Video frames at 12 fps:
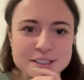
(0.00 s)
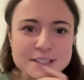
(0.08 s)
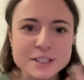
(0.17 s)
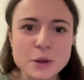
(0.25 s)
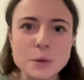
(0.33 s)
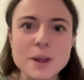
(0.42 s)

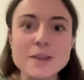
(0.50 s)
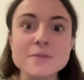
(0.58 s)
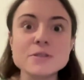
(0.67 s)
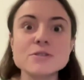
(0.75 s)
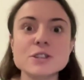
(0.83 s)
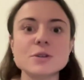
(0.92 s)
So if
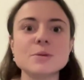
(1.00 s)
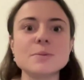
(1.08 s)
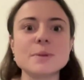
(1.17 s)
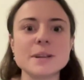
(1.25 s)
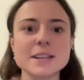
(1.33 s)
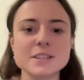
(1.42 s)
you do,
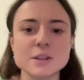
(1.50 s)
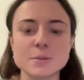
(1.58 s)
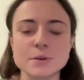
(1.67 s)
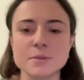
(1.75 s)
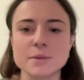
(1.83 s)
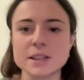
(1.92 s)
please do
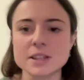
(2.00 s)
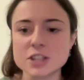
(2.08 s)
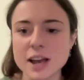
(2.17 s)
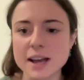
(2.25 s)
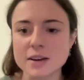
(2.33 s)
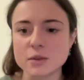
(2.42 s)
put them in the chat